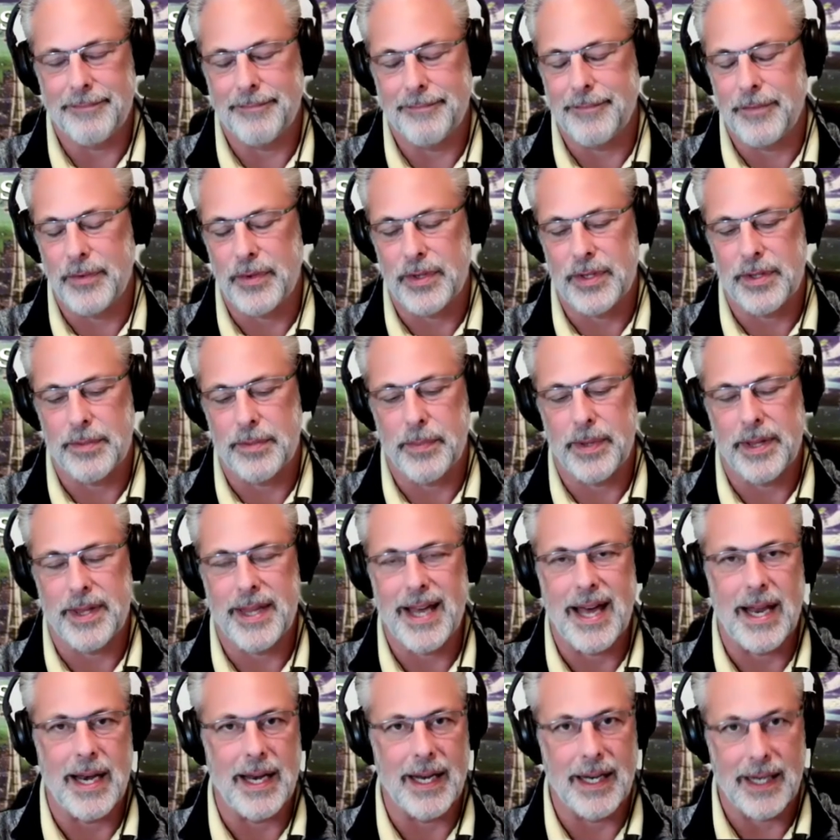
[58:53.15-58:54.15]
was
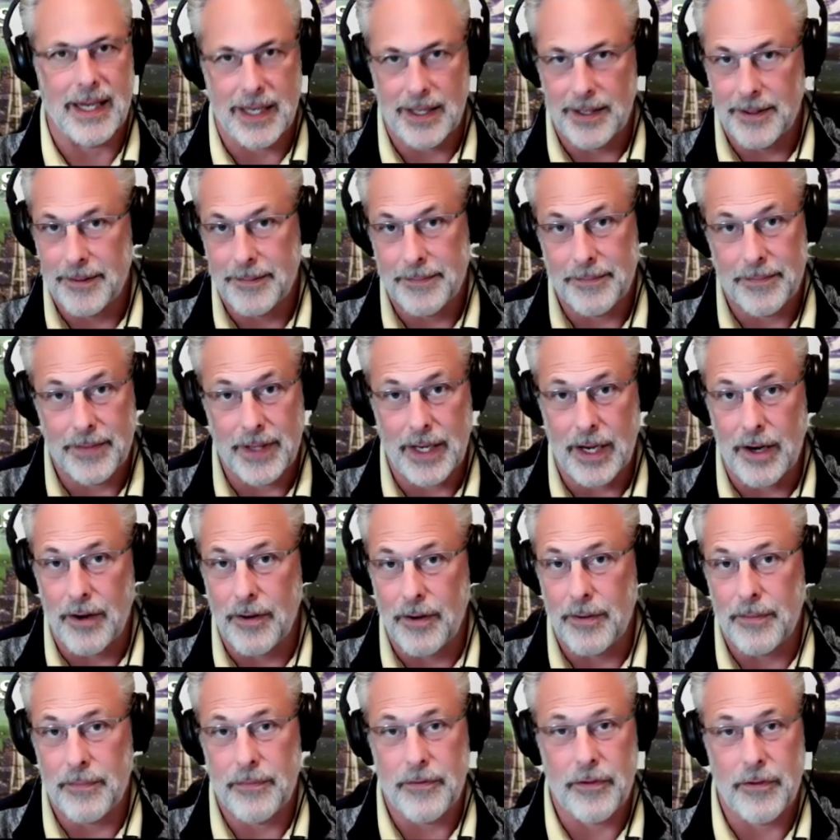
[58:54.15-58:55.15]
pathetic,
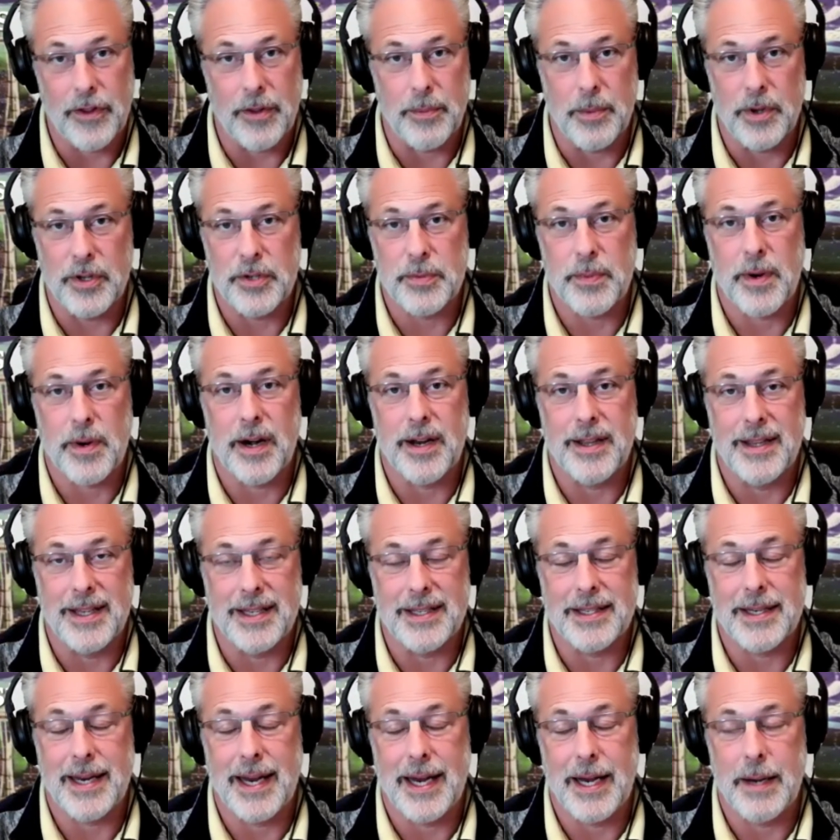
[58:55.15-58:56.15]
for the most part in this
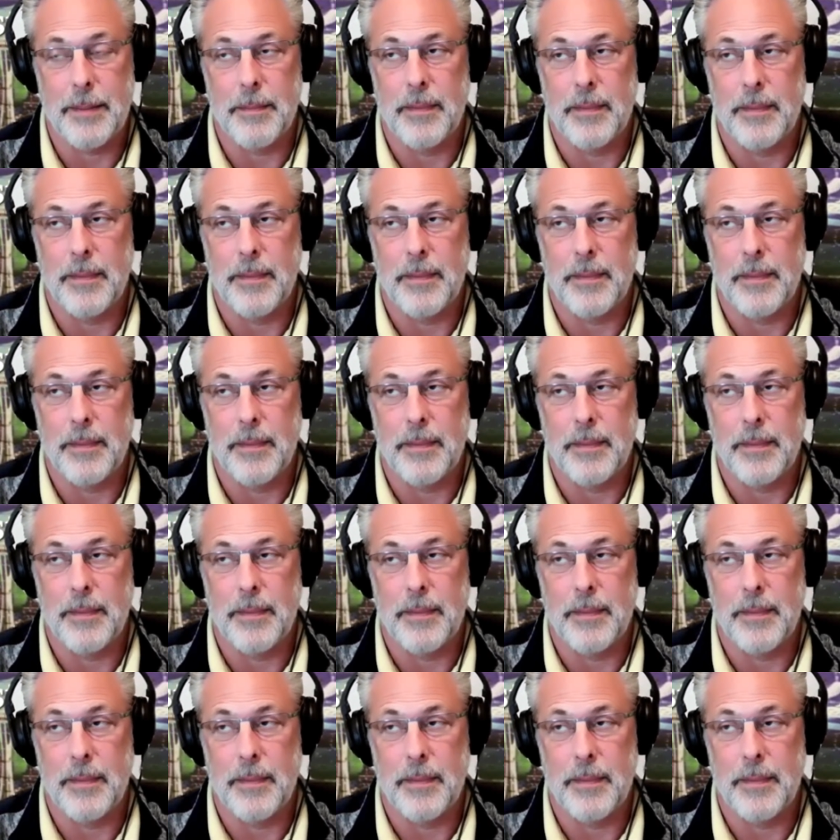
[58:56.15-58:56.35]
game.